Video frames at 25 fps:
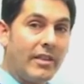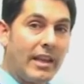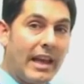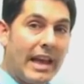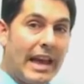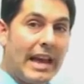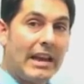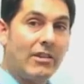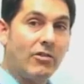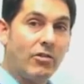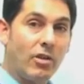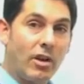in the
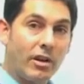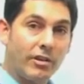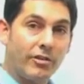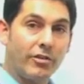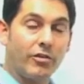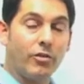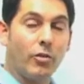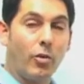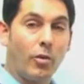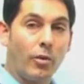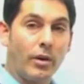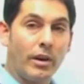ageLOC
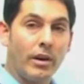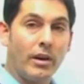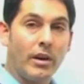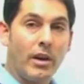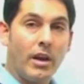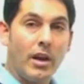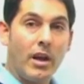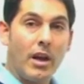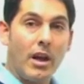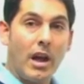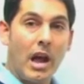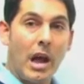story.
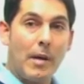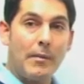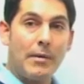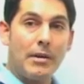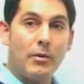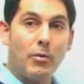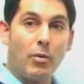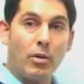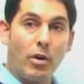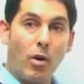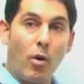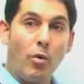I
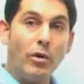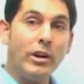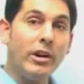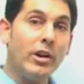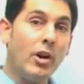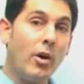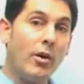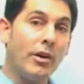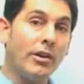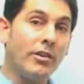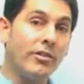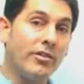mean, we'll only
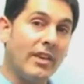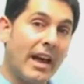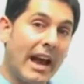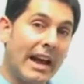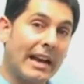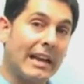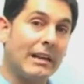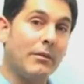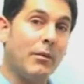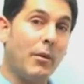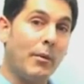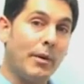know
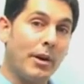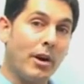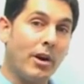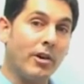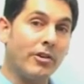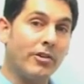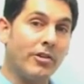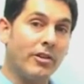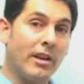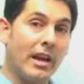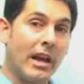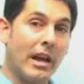exactly where we
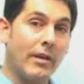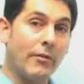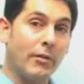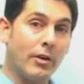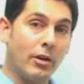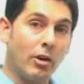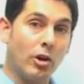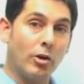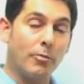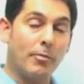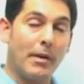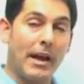are today if
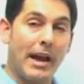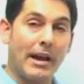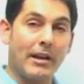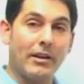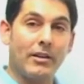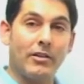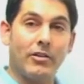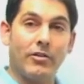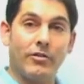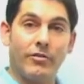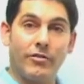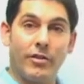we look
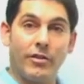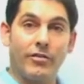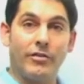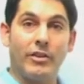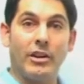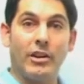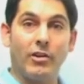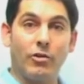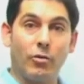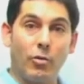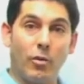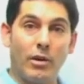back
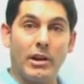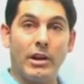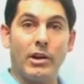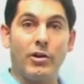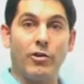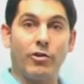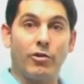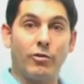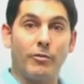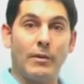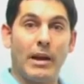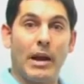15, 20
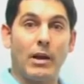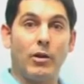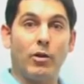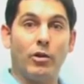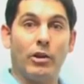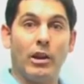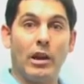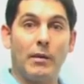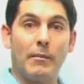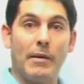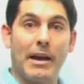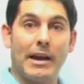years from now,
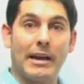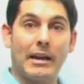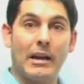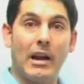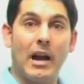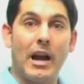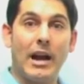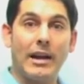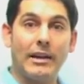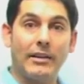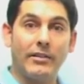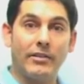looking back in
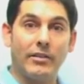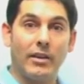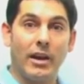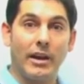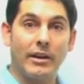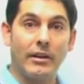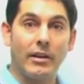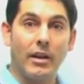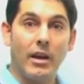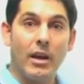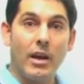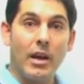
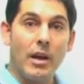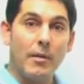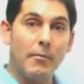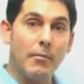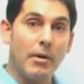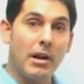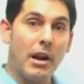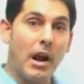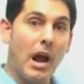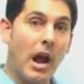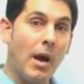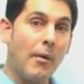hindsight.
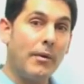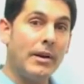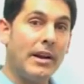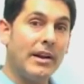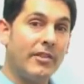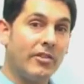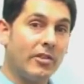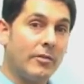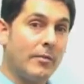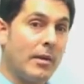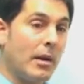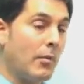But I would
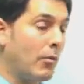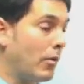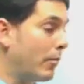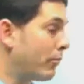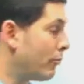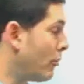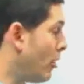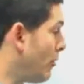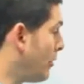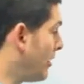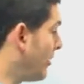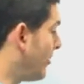estimate we're
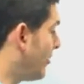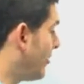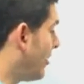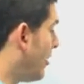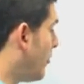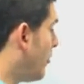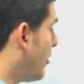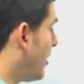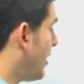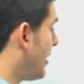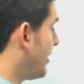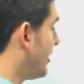probably
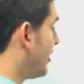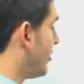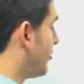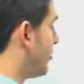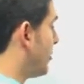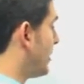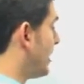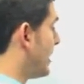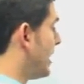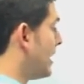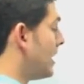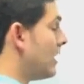somewhere in this
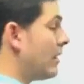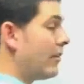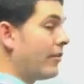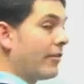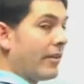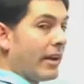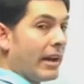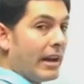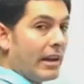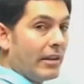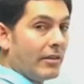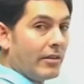beginning
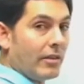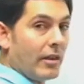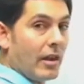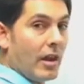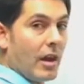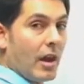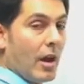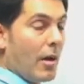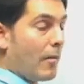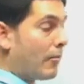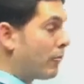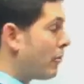phase,
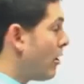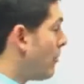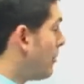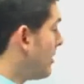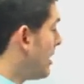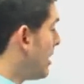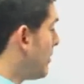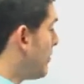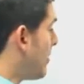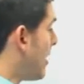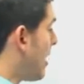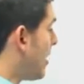
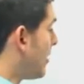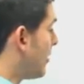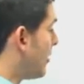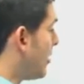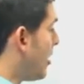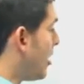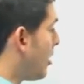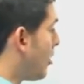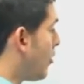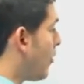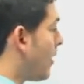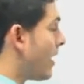probably about
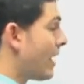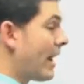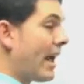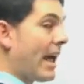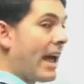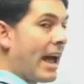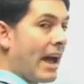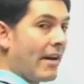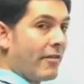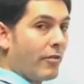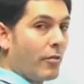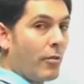not quite
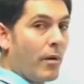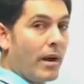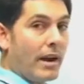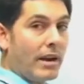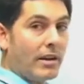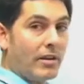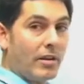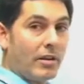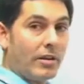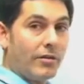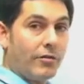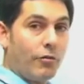
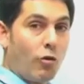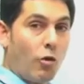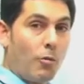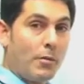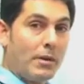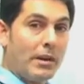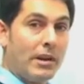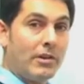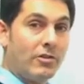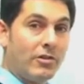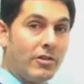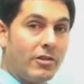halfway to the
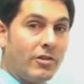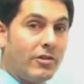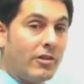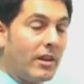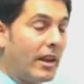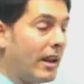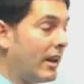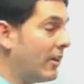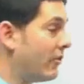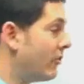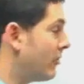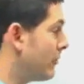formulation
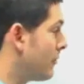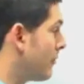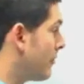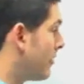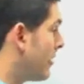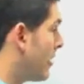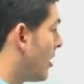stage.